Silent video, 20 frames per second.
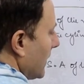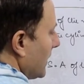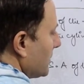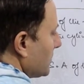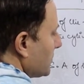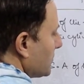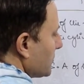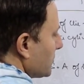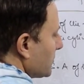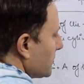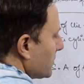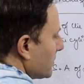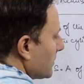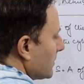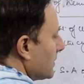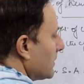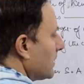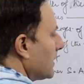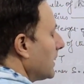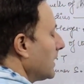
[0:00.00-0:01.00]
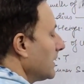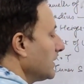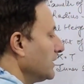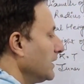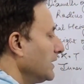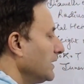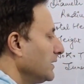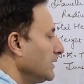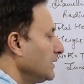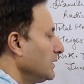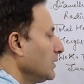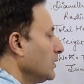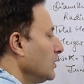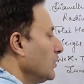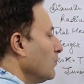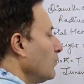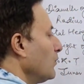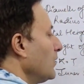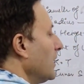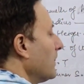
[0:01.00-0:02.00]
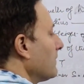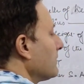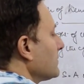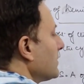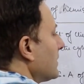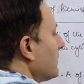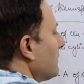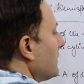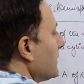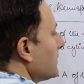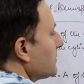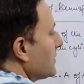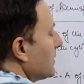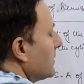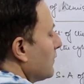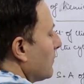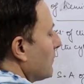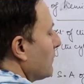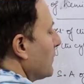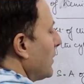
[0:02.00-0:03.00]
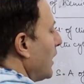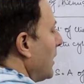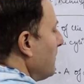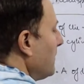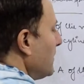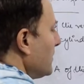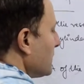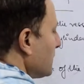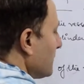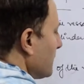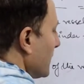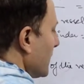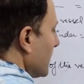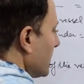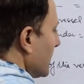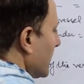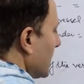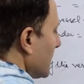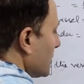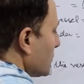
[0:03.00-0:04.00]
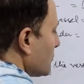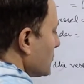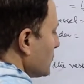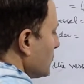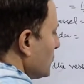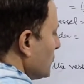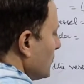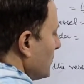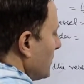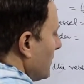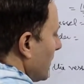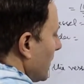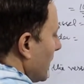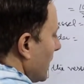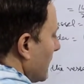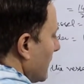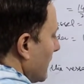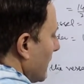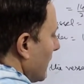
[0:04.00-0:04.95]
h, and then we have surface area of hemisphere, that is 2 pi